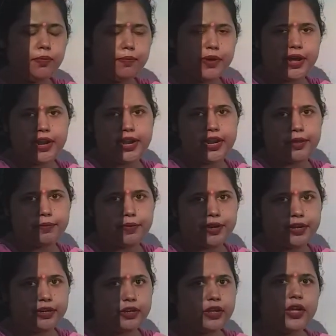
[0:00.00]

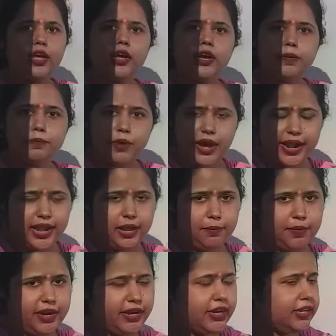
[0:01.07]
parliament.
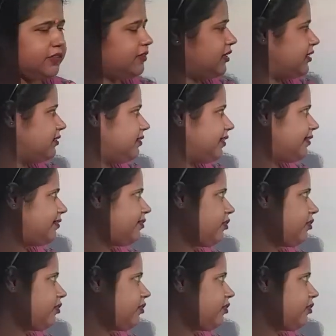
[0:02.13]
Parliament consists